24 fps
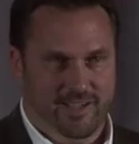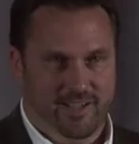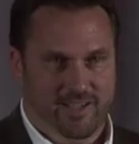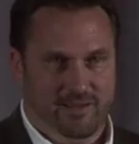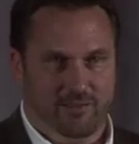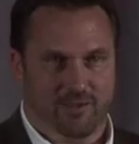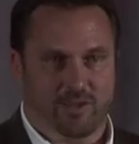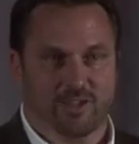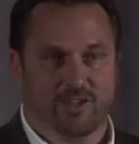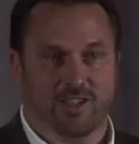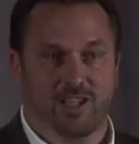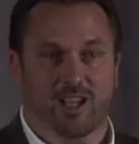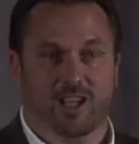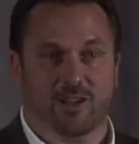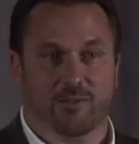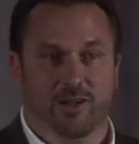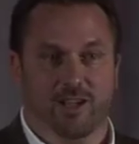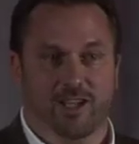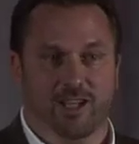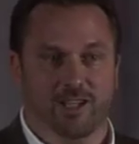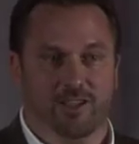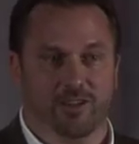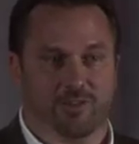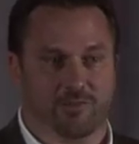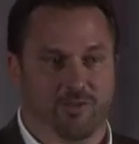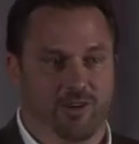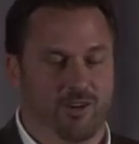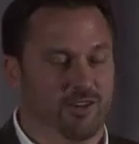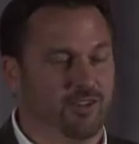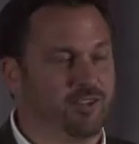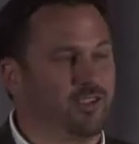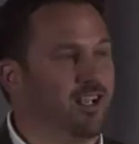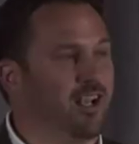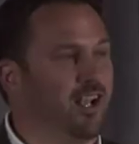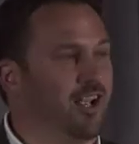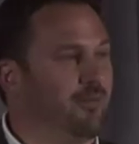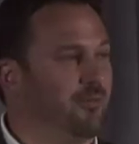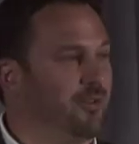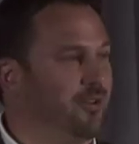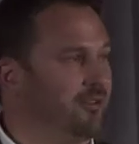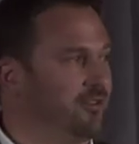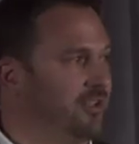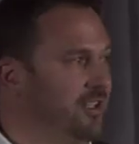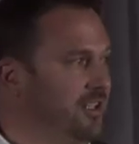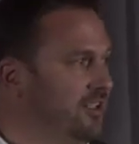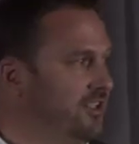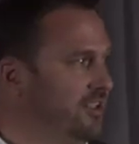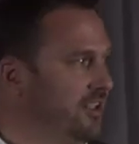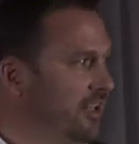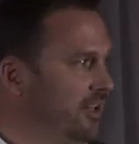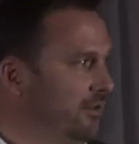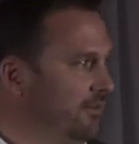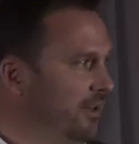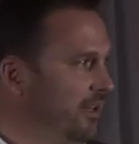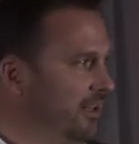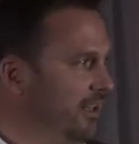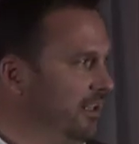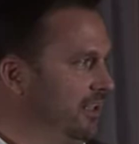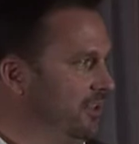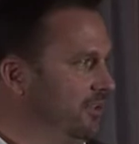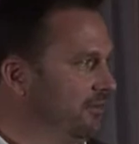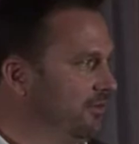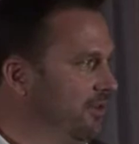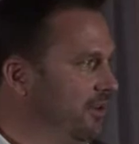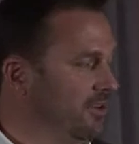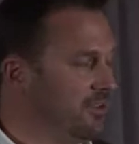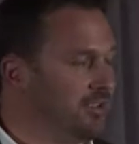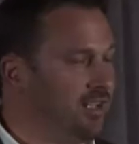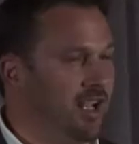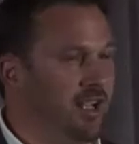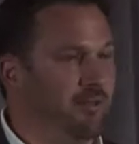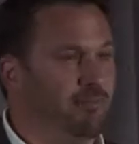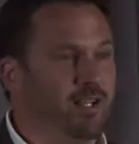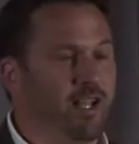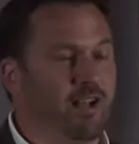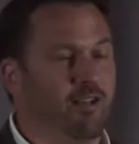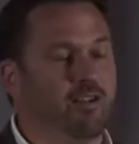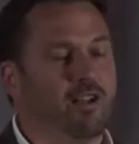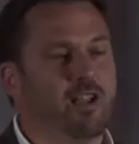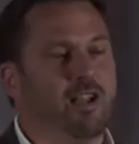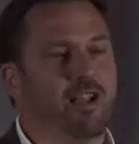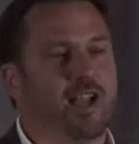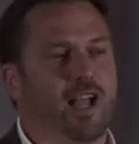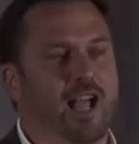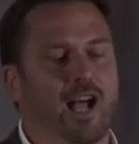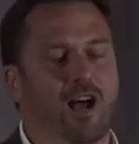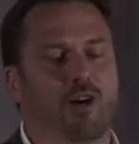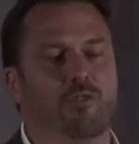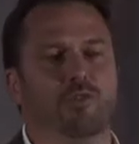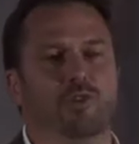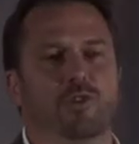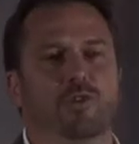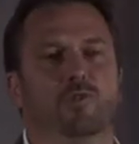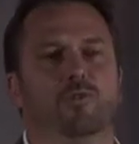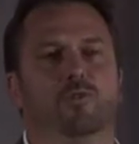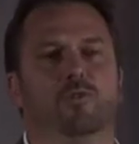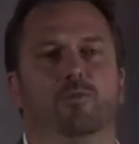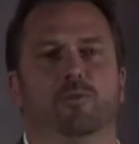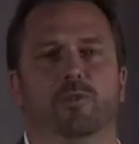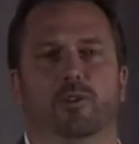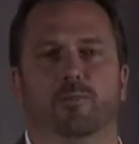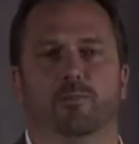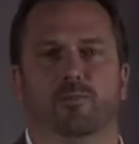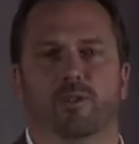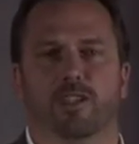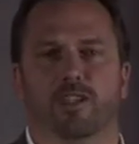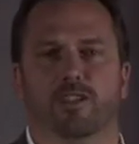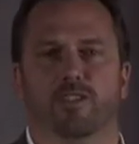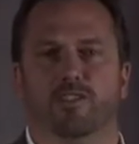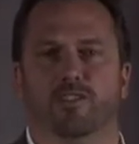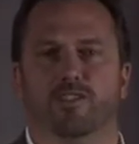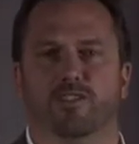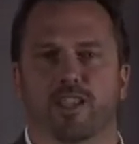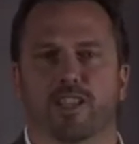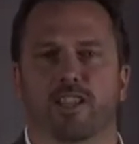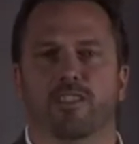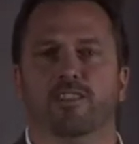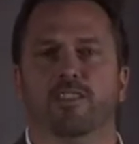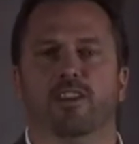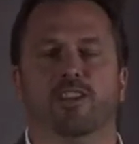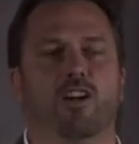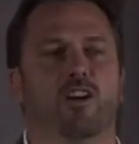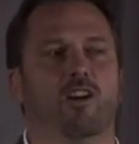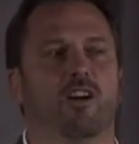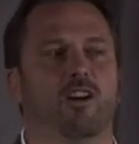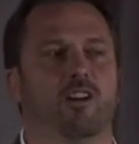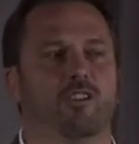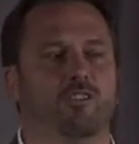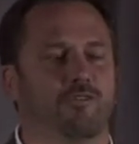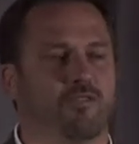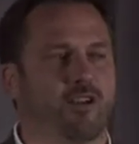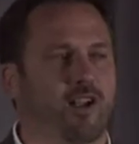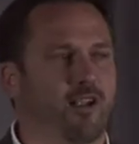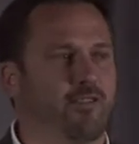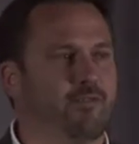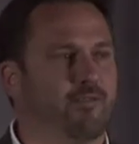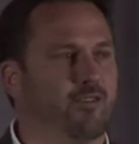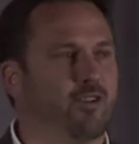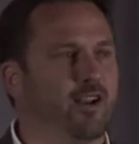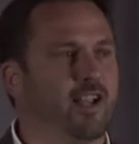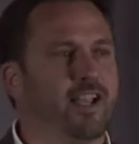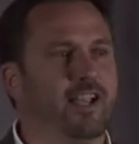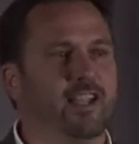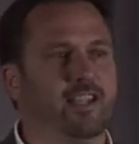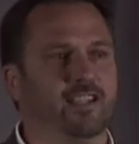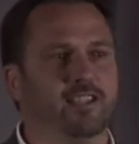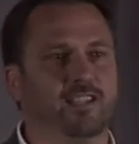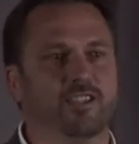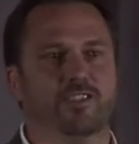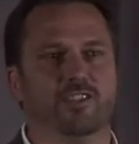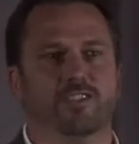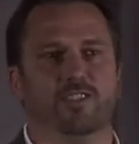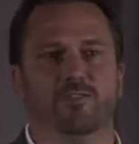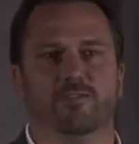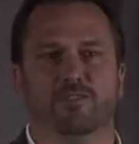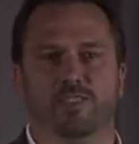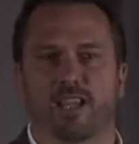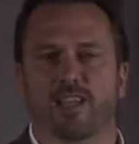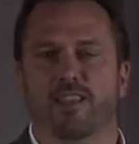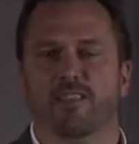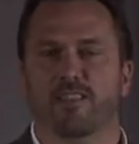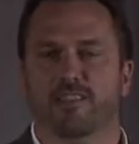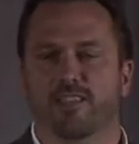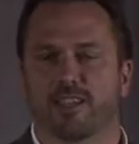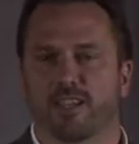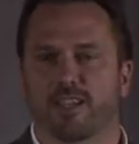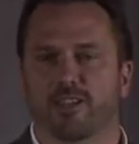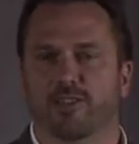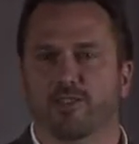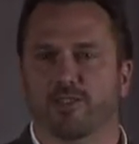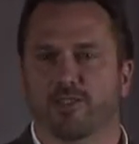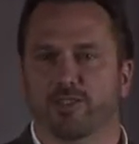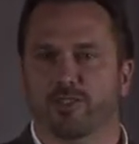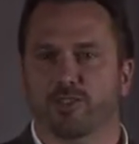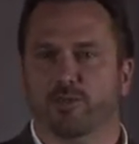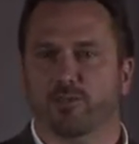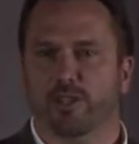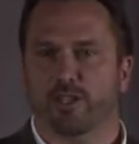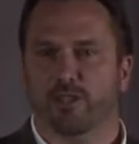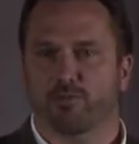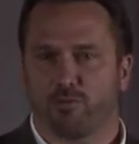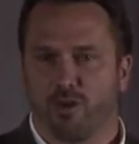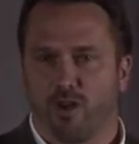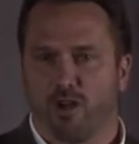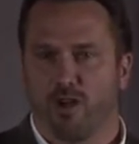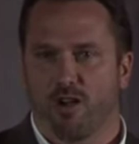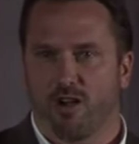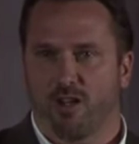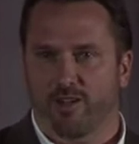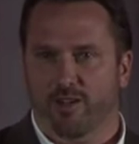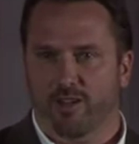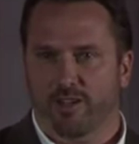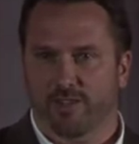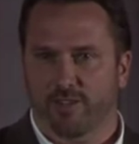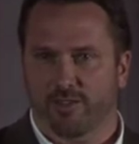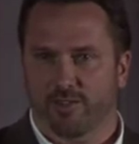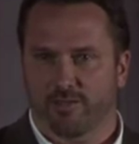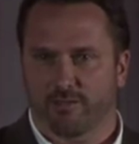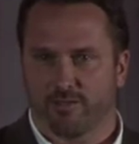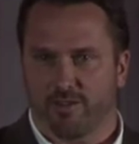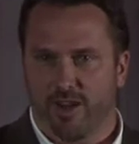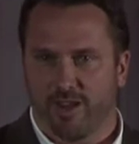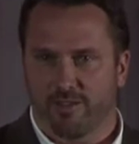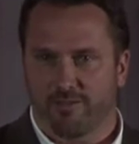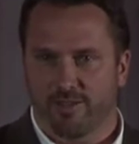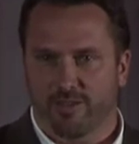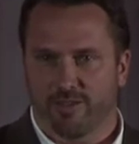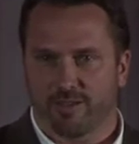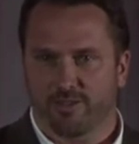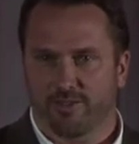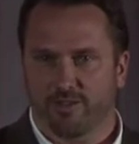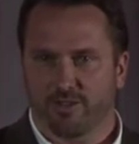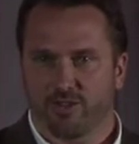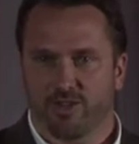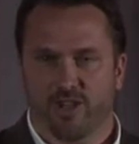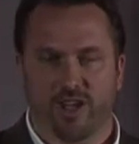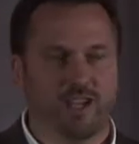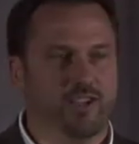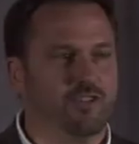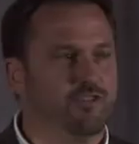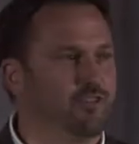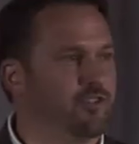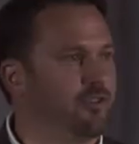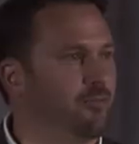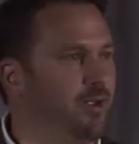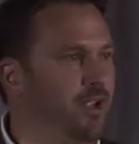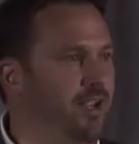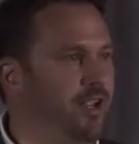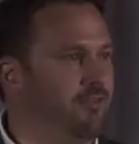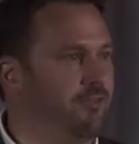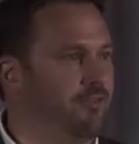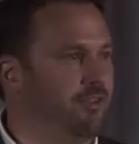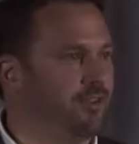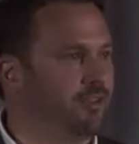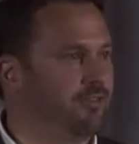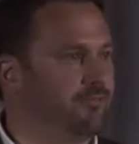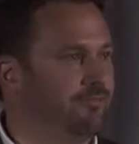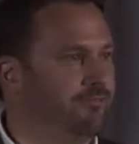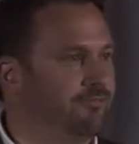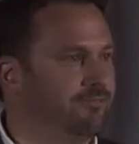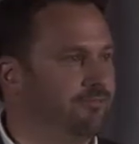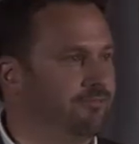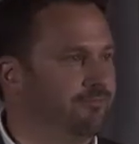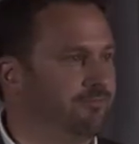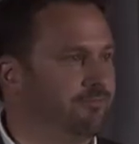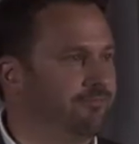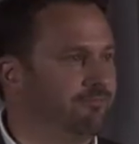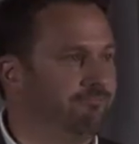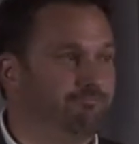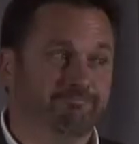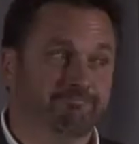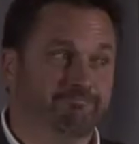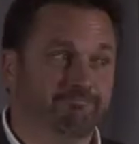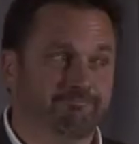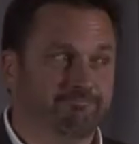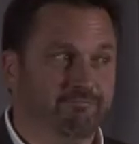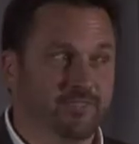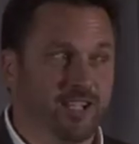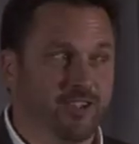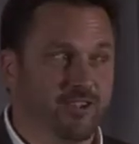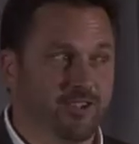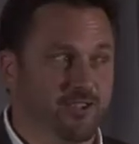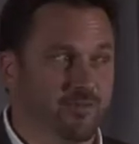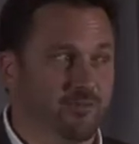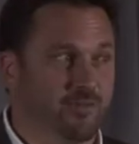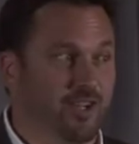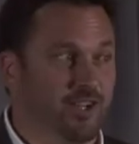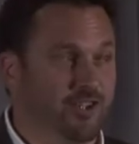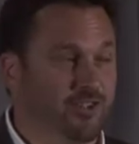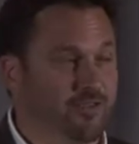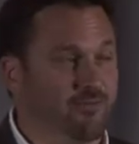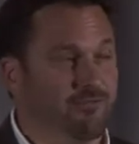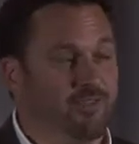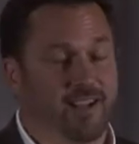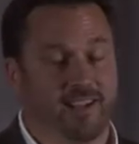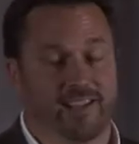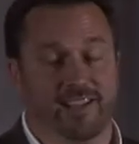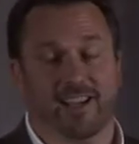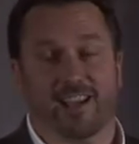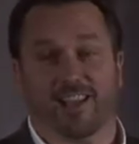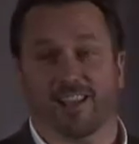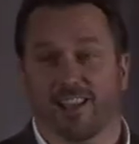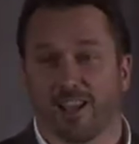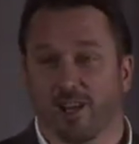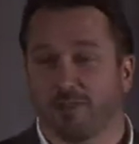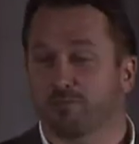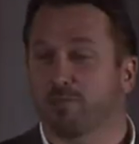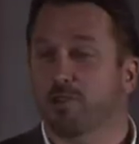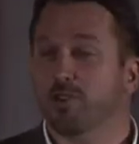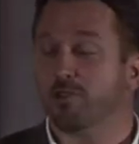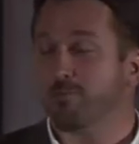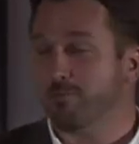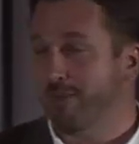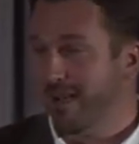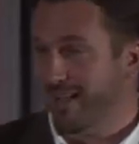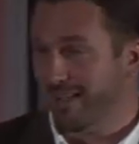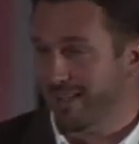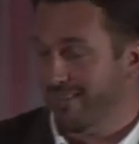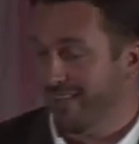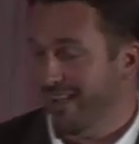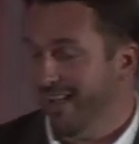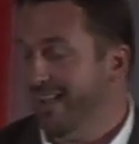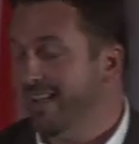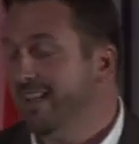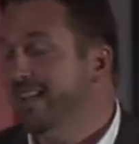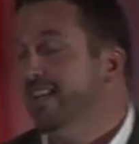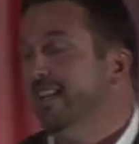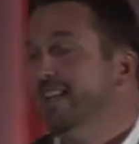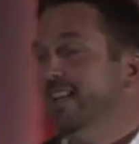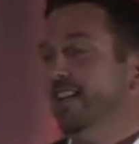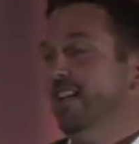They were accelerating at the wrong time, they were decelerating at the wrong time. Now, how useful would it be to send the car driver a list of ten things they're doing wrong in their driving to change their behavior? Not so much. In fact, they got a lot of pushback to that.